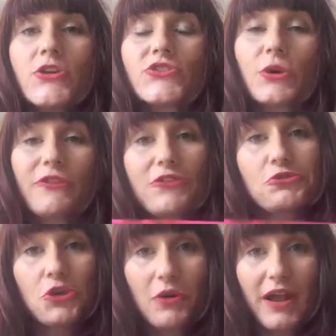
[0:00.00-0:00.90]
So if you
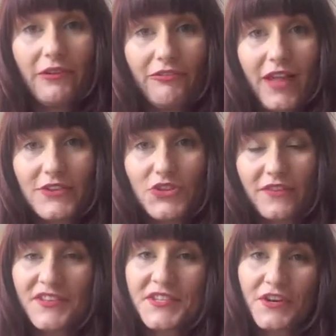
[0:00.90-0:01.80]
don't have a flat
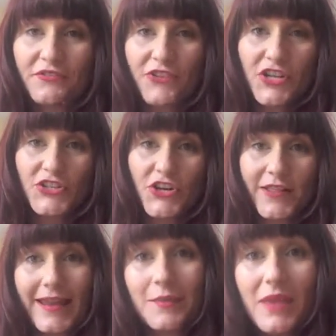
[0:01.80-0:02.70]
surface in your freezer
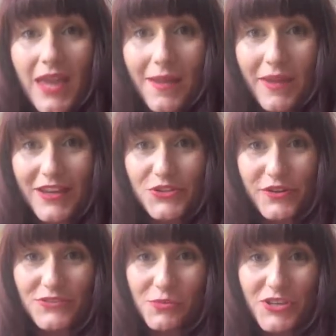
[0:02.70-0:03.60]
like me, because you
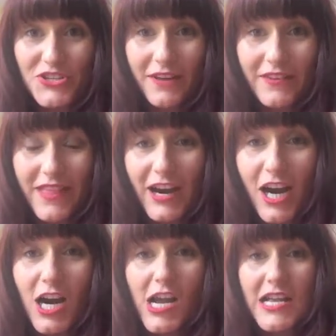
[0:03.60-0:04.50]
have too much stuff in
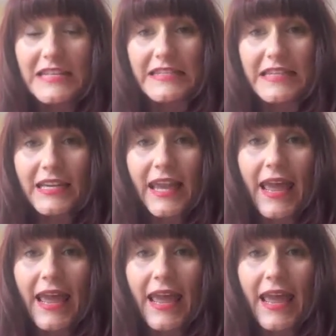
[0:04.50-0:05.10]
there, stick